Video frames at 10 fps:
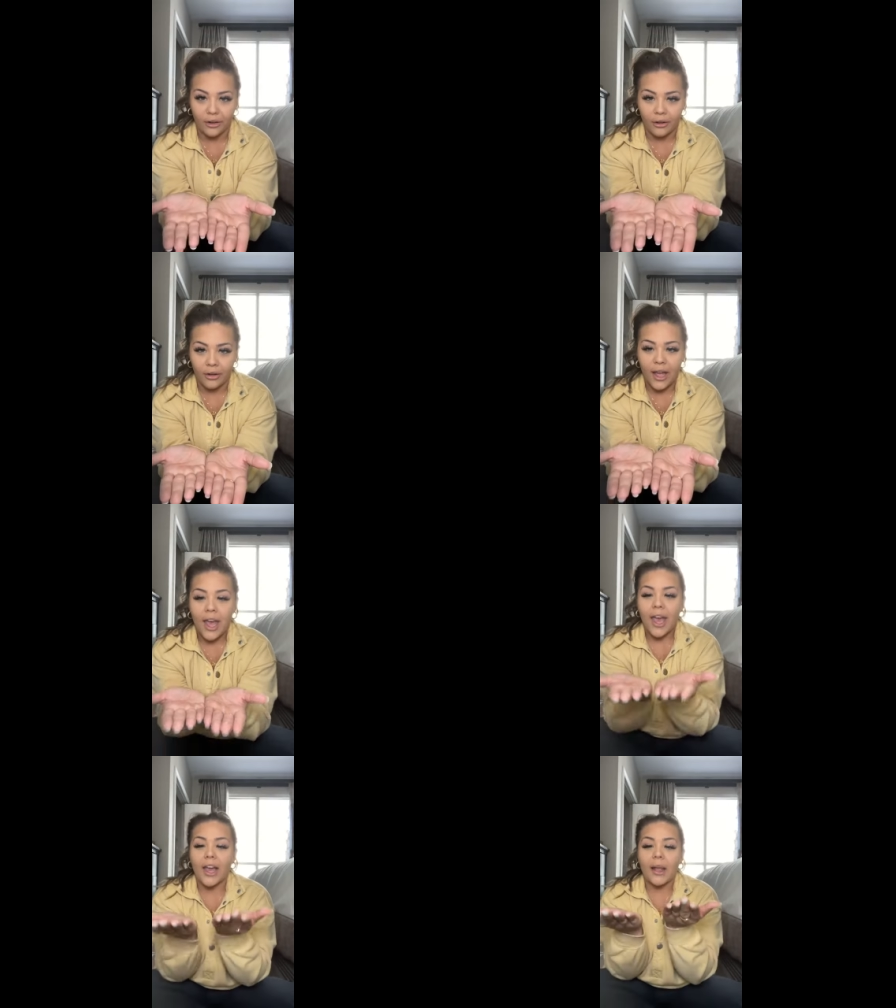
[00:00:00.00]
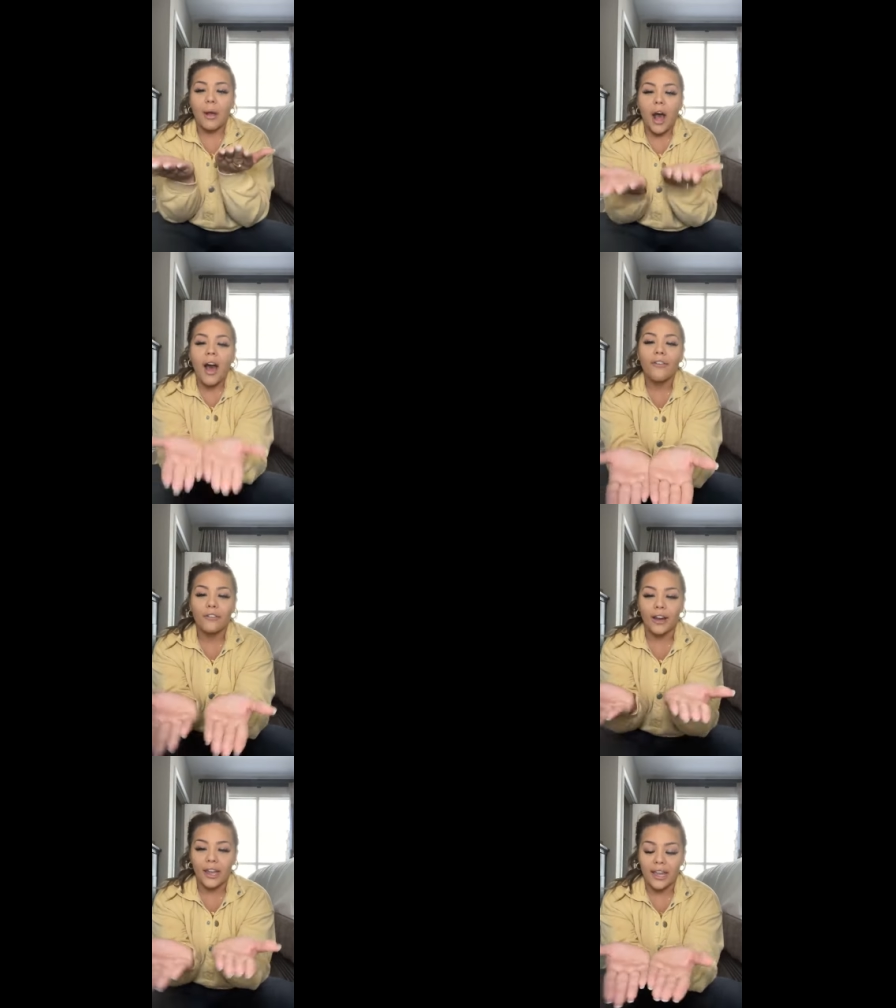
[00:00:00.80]
And I'm
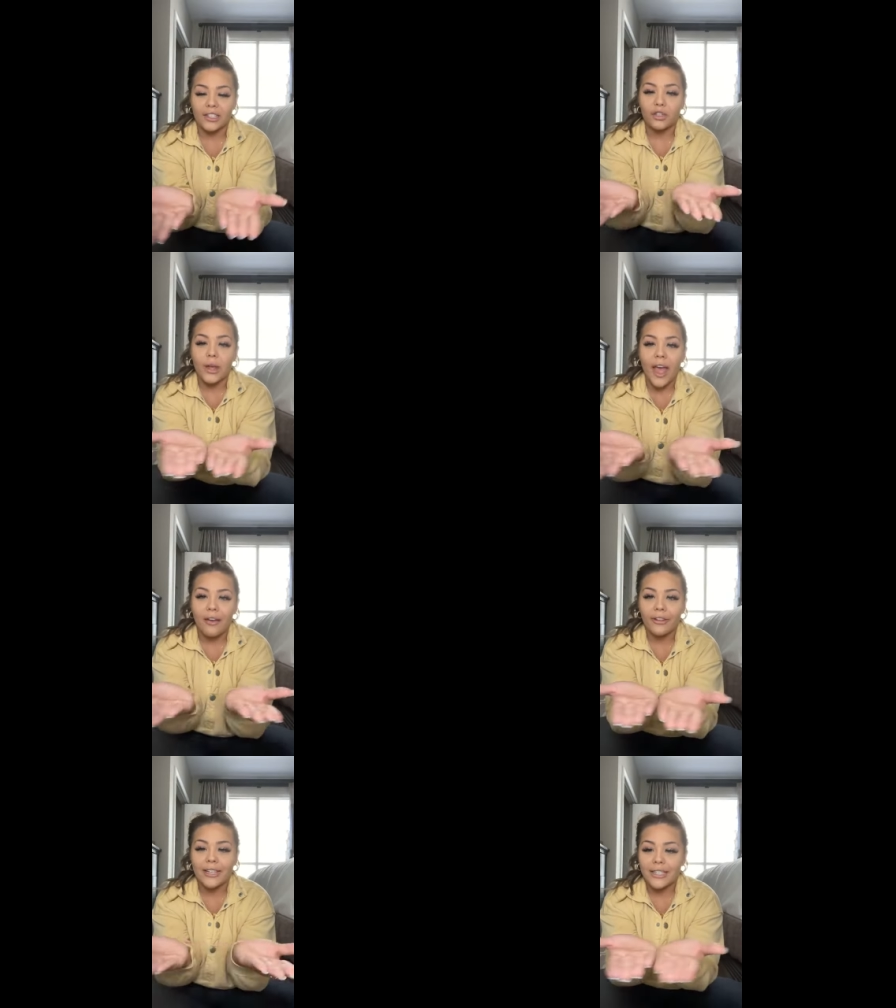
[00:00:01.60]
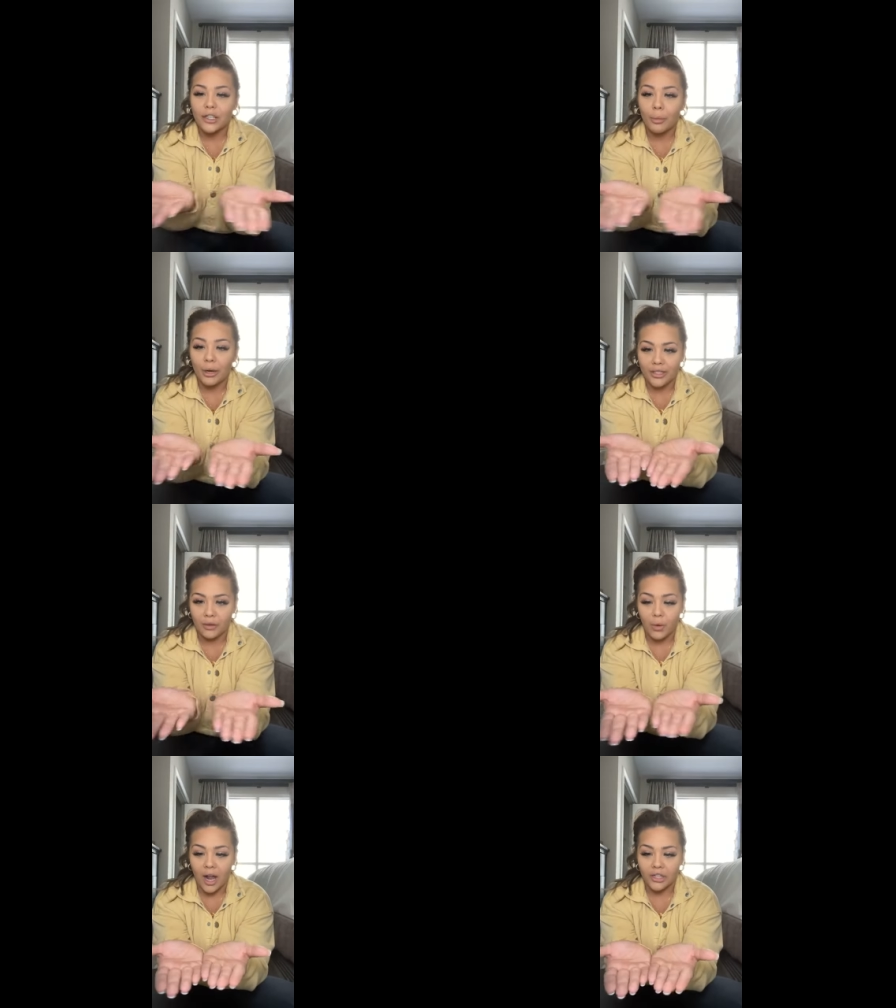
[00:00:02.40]
offering it to every single
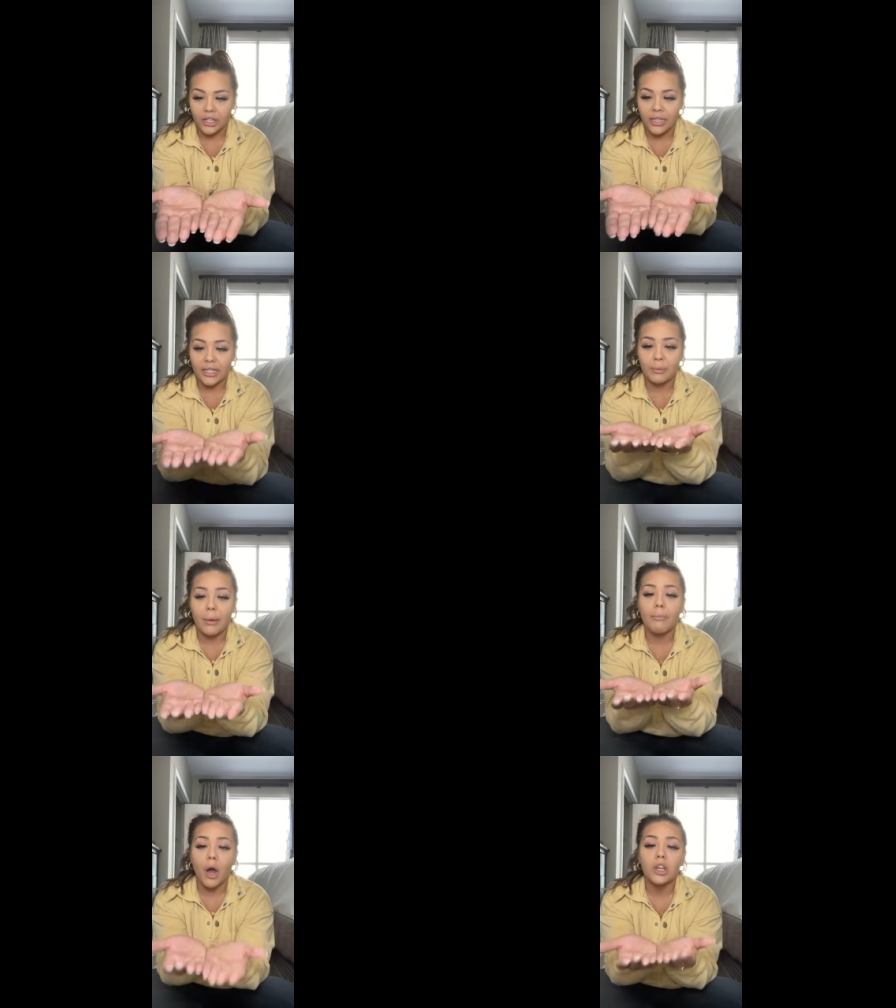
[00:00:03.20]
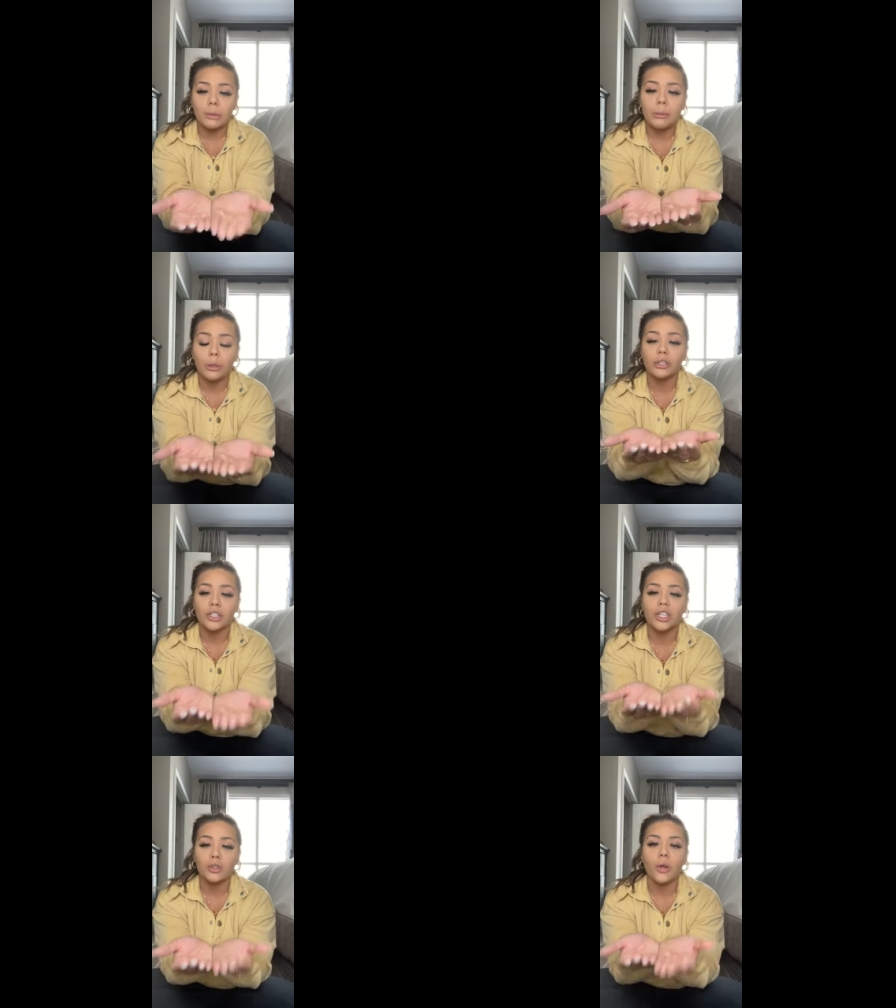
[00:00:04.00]
person watching this, but most people are
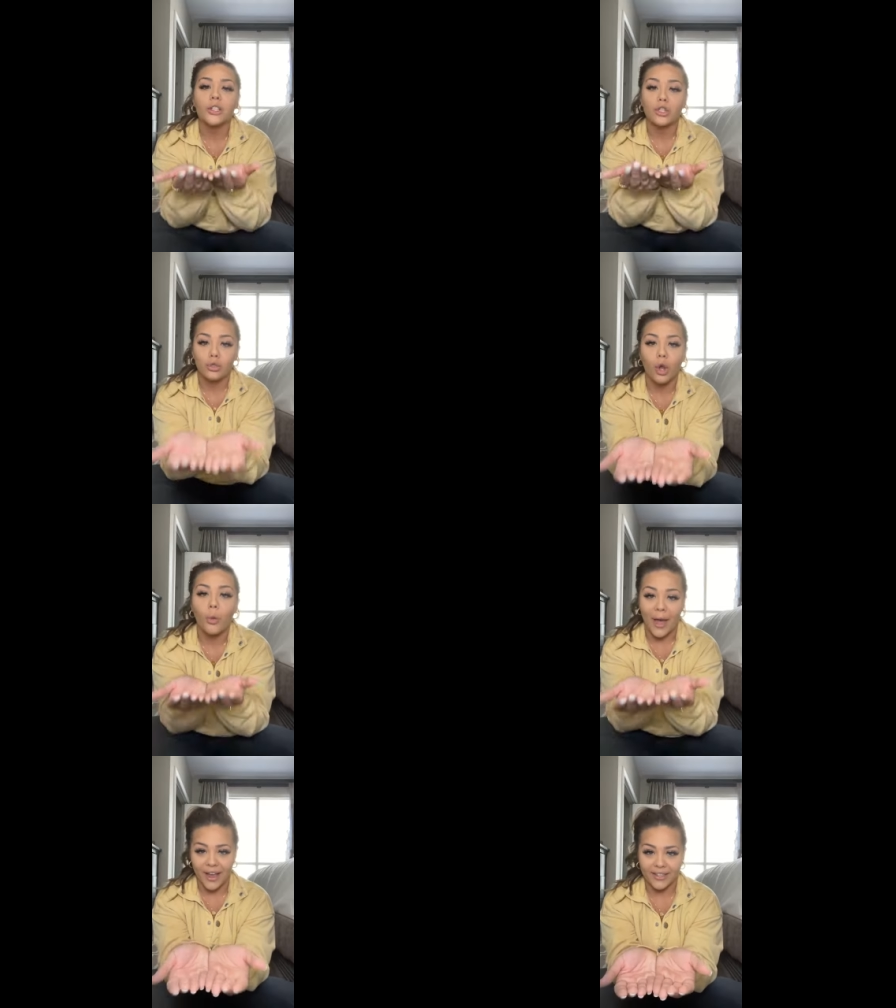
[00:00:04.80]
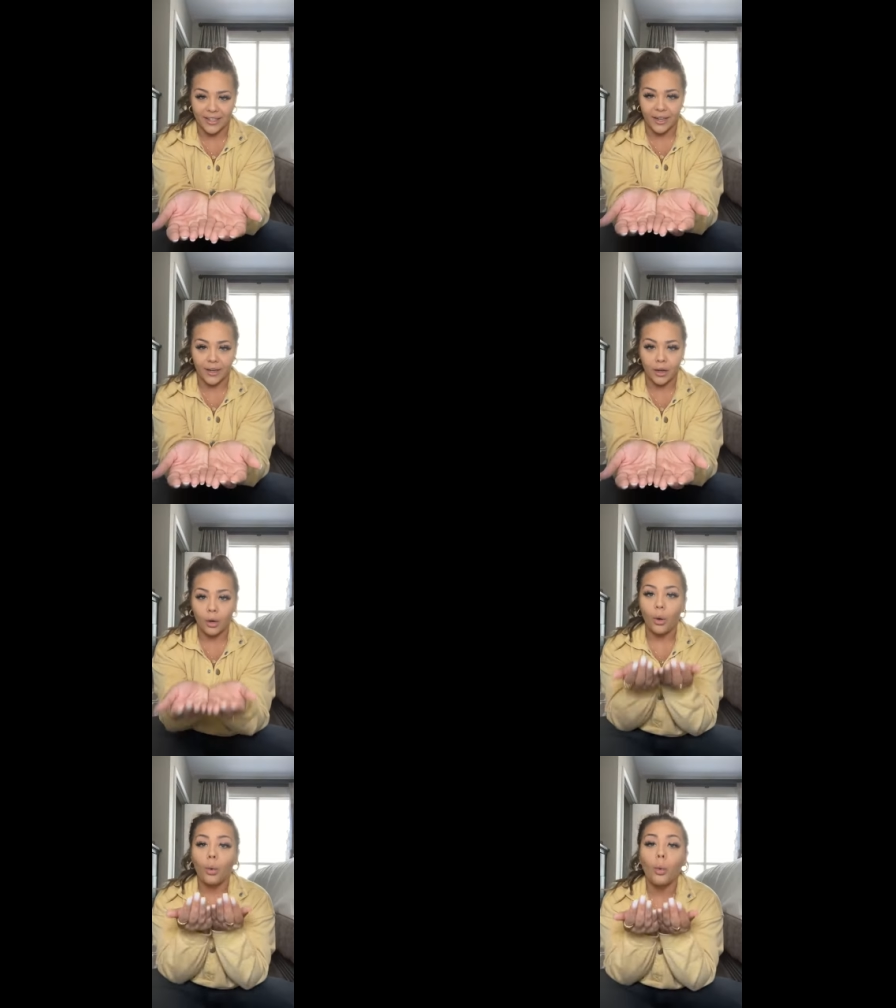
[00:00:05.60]
just going to scroll past it.
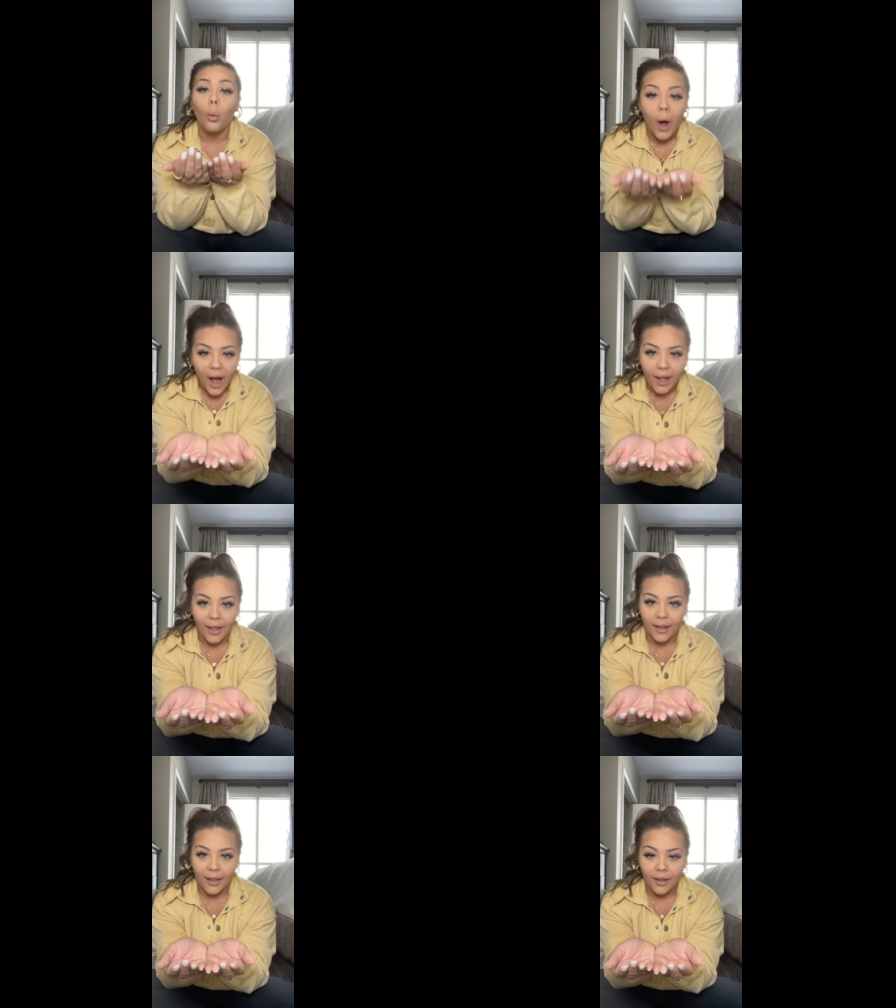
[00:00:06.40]
Why?